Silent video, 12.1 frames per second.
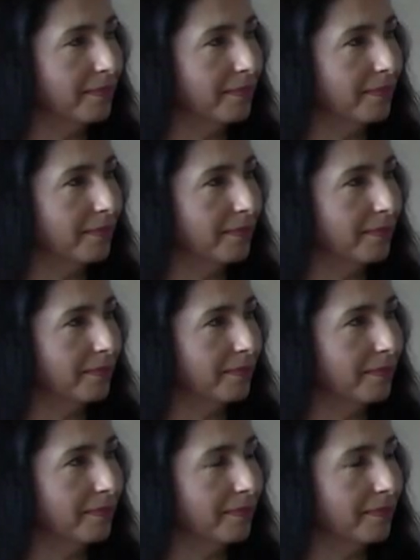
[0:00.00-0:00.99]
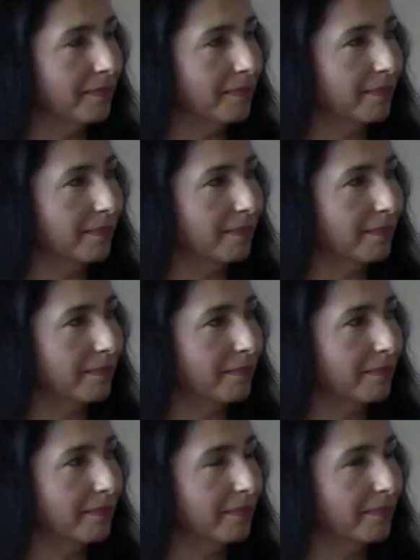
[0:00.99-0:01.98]

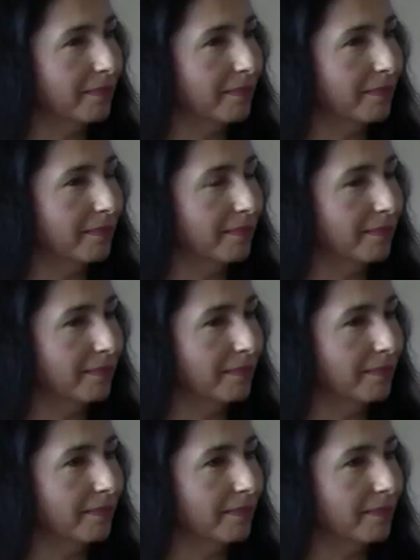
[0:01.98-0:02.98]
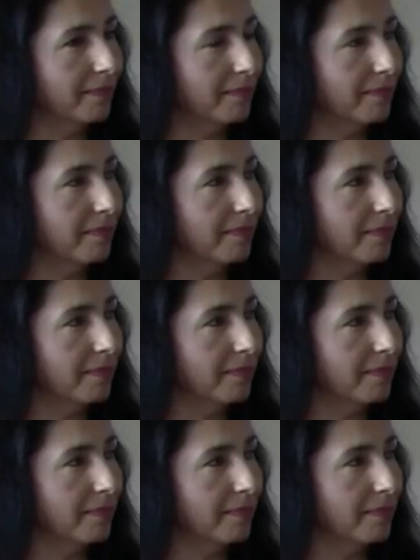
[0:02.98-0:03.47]
This person isn't speaking.